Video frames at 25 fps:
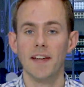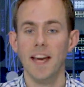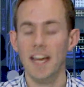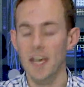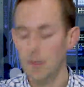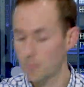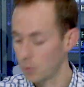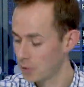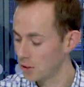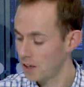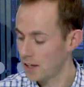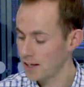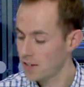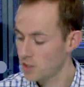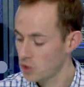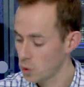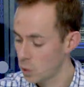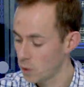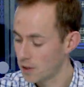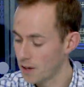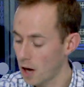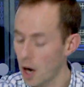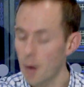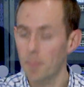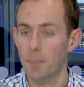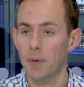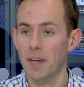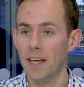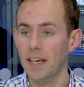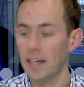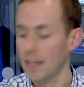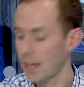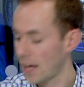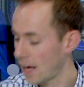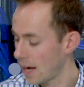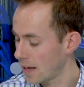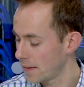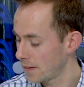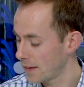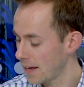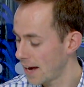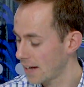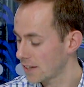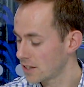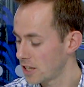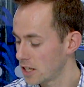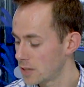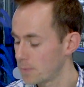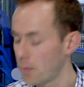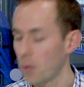cabled in to an uplink, and the
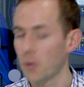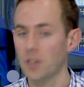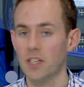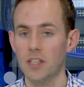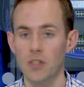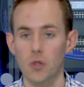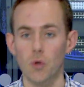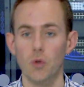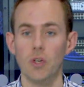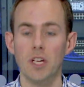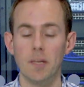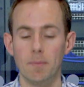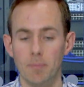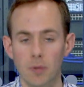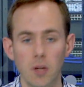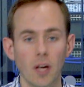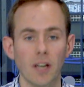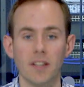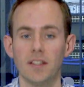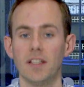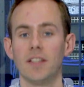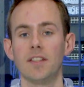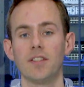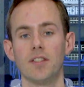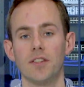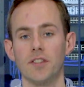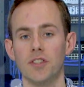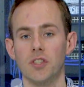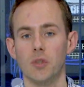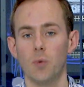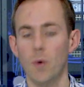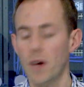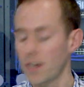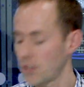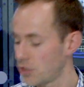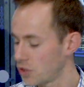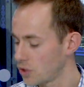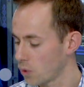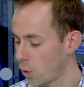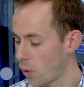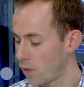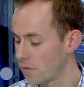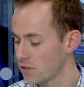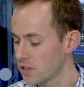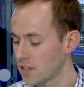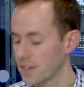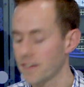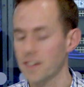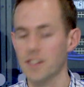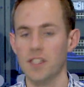access point is already plugged into the switch, so
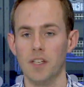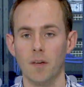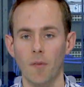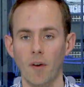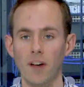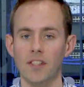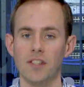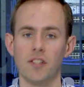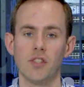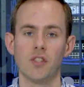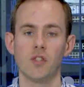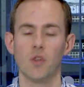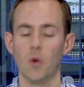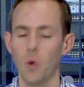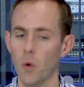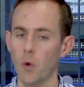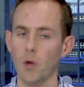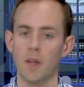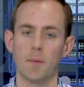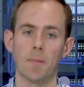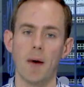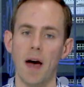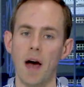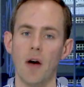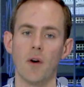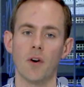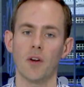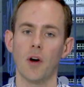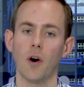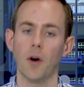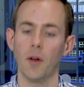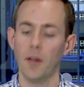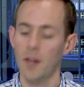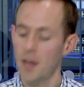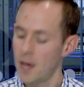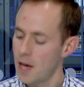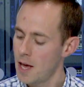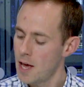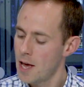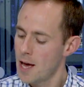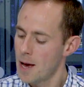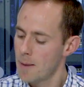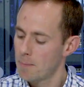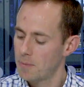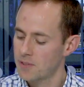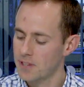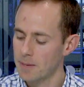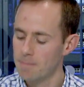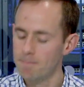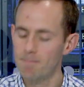obviously these devices are already powered on.
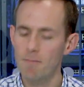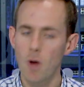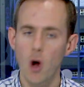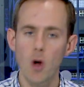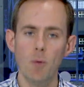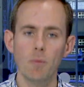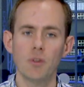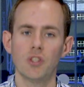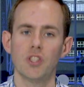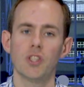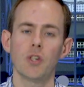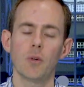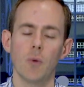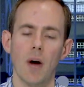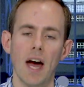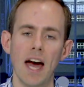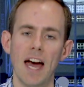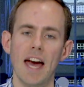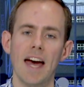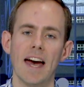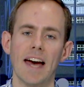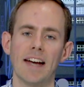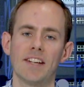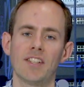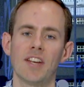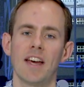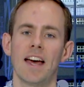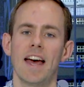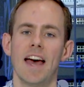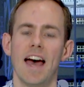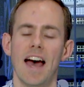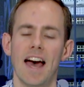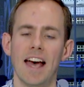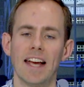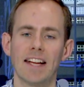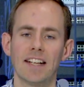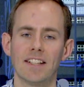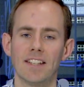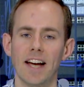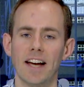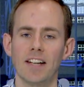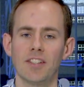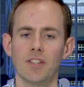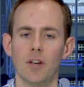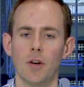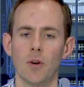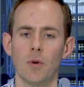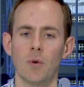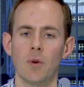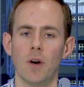But the moment you add a
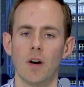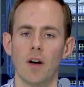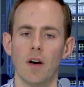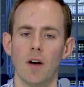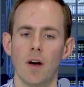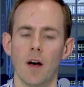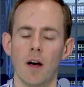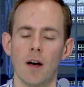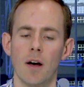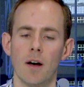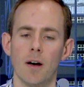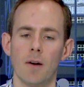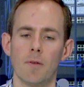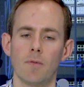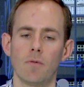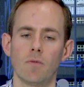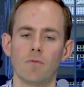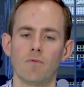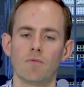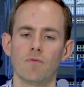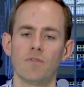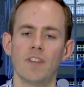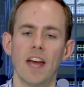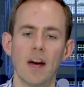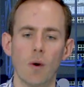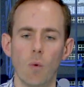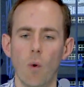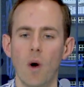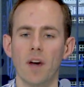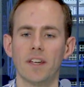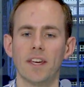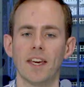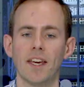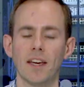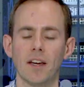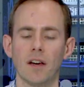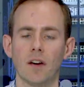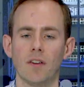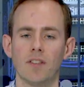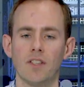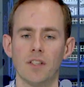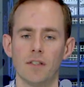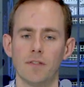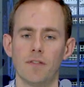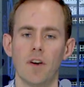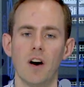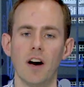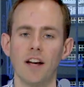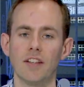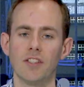Datto networking
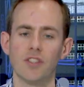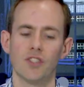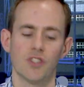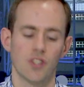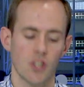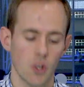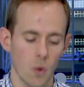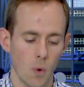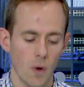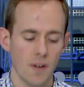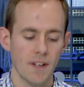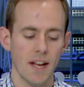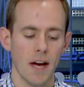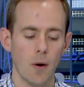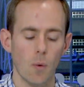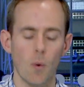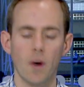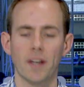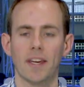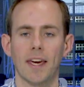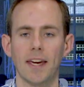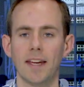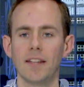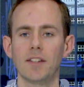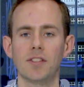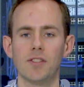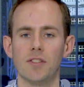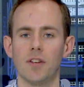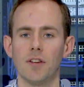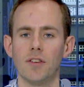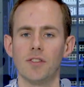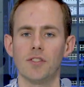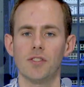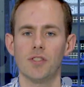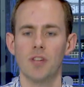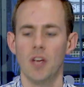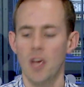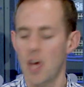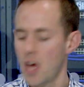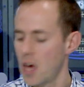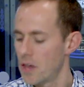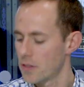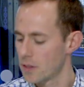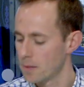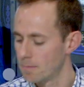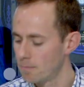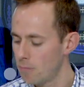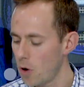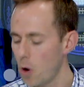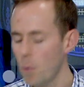device to a network instance,
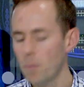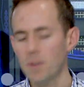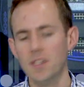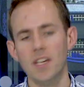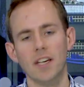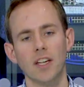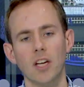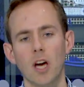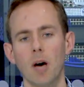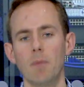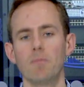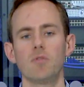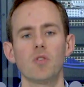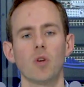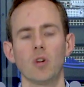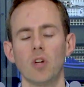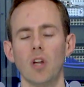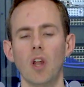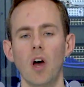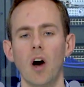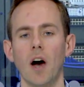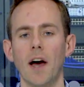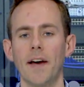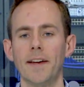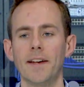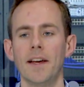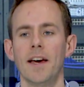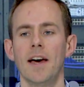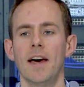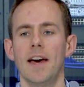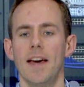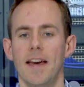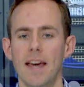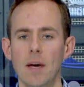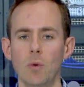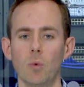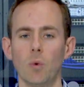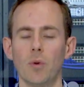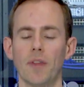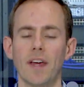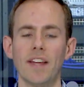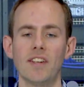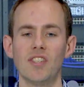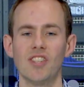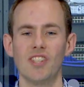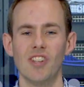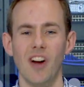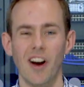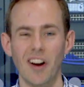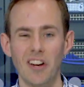the moment it comes online, it will then
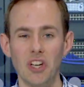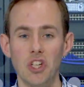start